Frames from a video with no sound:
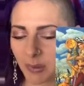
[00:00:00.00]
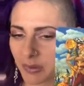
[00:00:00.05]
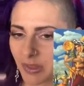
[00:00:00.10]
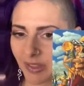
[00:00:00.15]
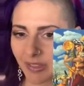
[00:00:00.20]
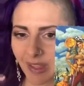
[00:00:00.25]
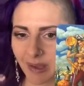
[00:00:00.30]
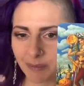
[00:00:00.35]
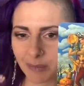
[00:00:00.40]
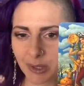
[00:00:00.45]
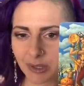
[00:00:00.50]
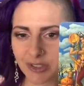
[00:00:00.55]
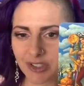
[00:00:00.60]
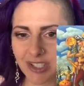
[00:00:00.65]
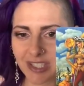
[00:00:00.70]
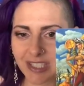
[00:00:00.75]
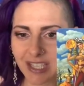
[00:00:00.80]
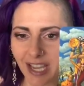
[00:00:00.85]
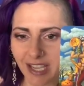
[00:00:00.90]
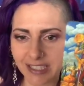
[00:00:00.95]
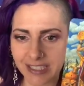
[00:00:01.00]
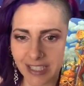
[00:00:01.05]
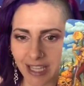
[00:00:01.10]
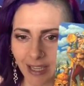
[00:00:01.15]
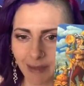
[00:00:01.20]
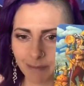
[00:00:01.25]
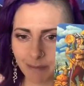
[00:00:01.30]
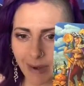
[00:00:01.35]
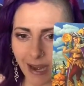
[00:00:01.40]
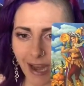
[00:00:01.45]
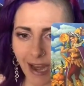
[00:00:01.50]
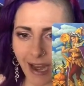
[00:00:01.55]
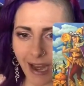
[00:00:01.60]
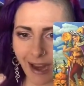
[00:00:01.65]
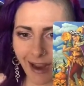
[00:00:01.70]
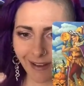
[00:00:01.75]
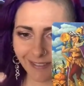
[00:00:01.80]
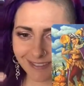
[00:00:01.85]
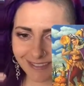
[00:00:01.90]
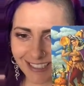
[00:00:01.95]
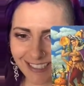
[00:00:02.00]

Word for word: Both of them are just kind of like, meh.